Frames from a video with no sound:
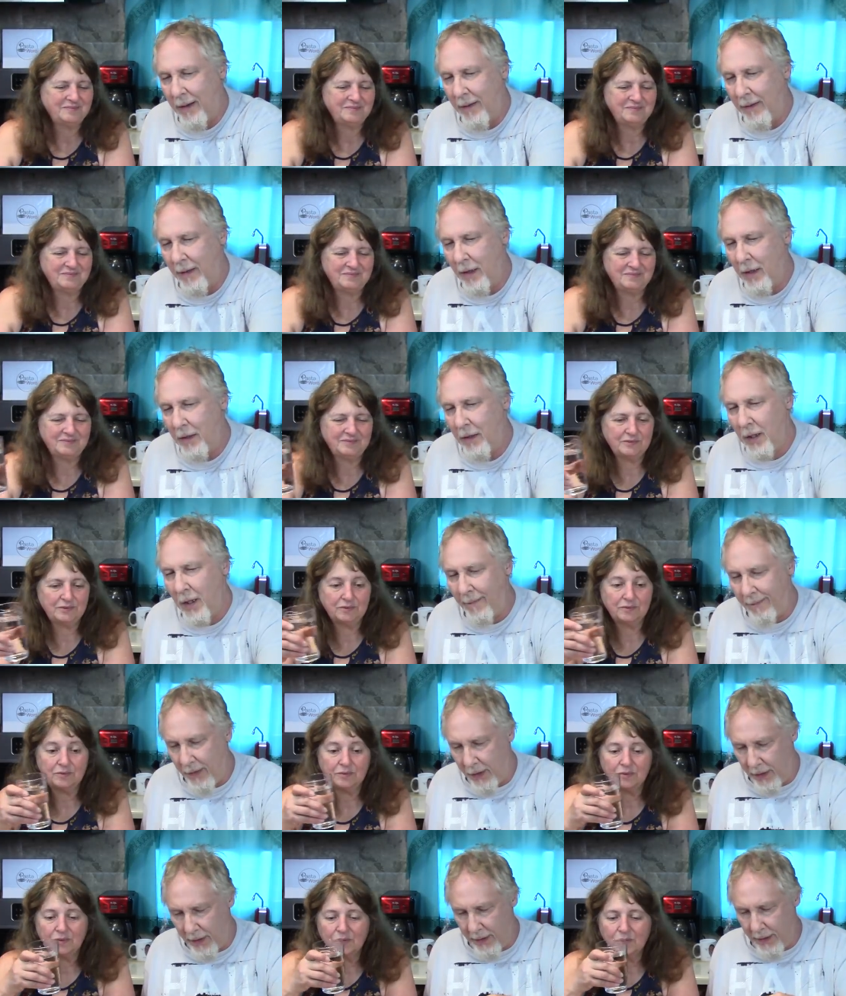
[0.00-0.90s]
Speaker 1: of the
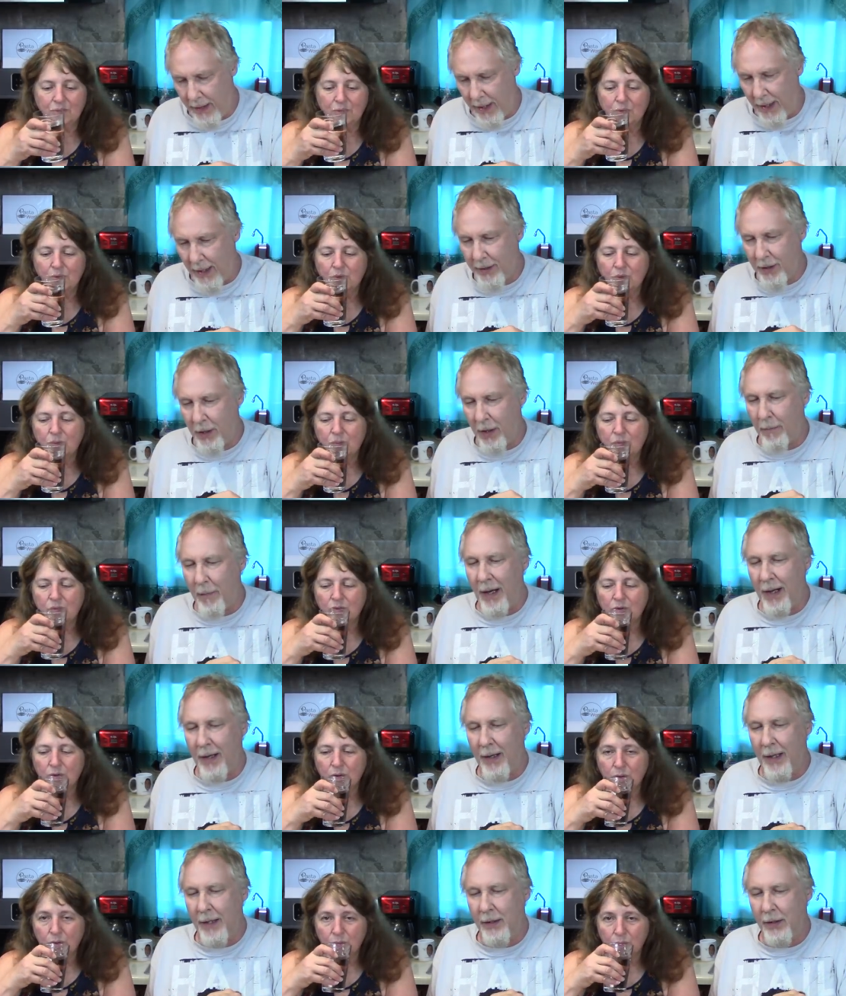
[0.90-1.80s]
oven. They had some
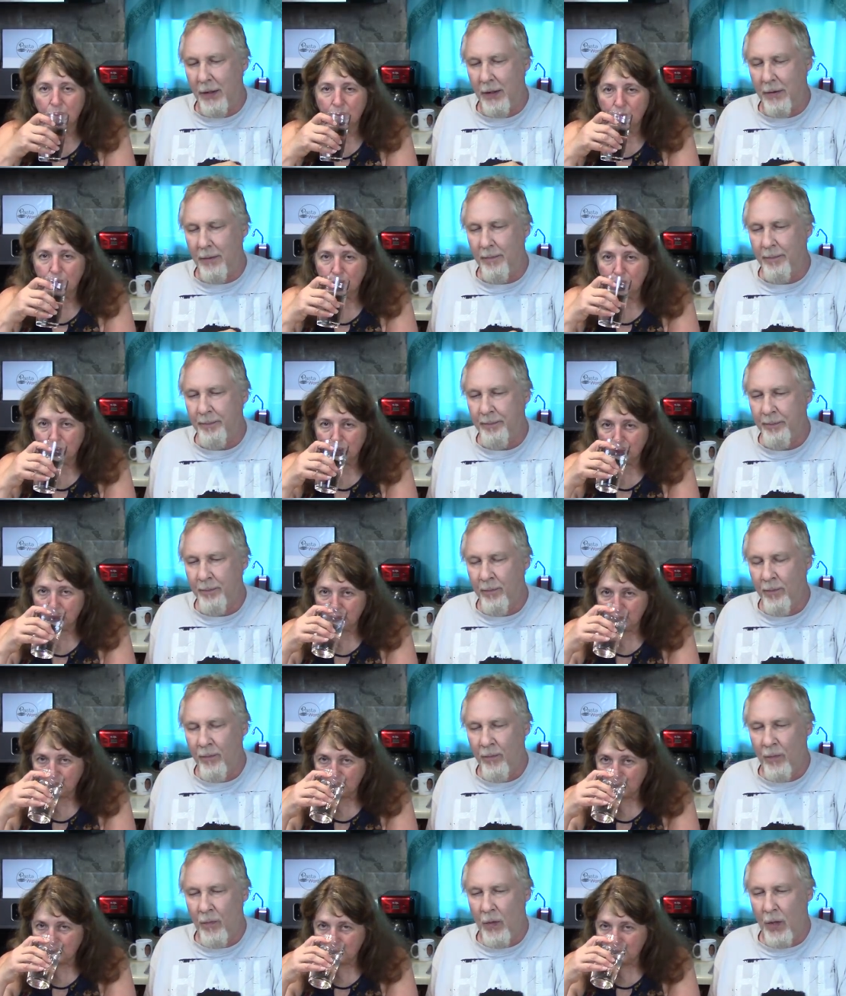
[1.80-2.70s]
out, and I said, do
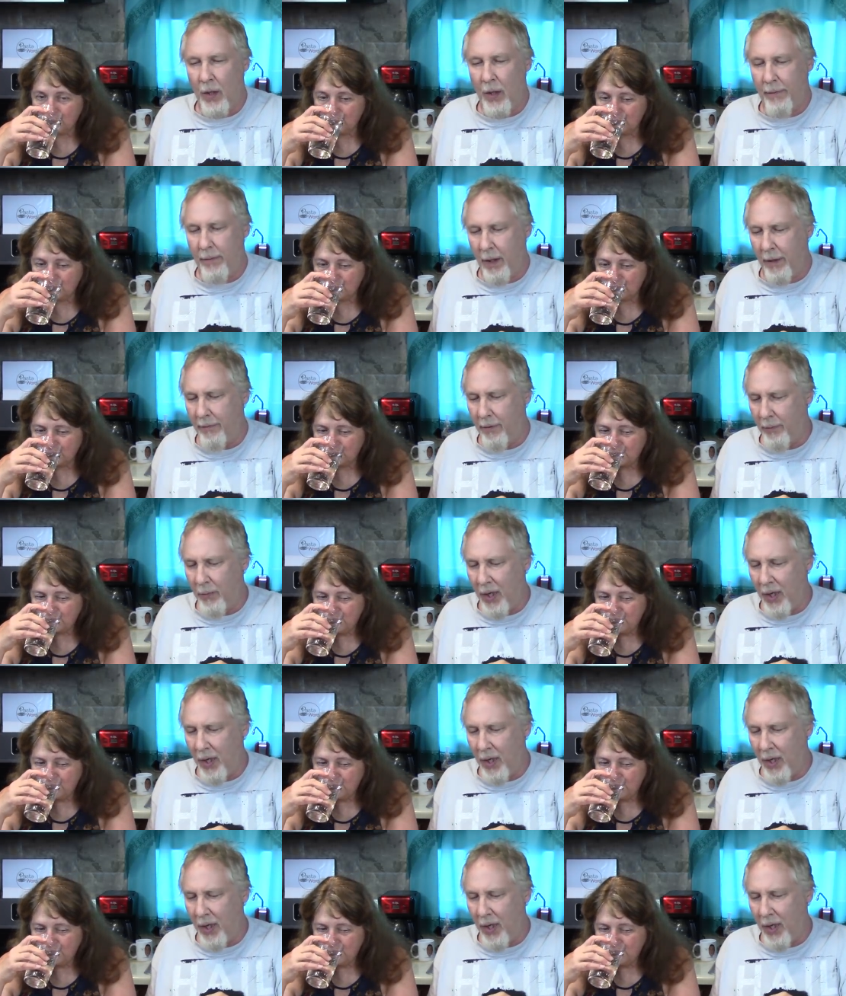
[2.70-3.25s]
you have any from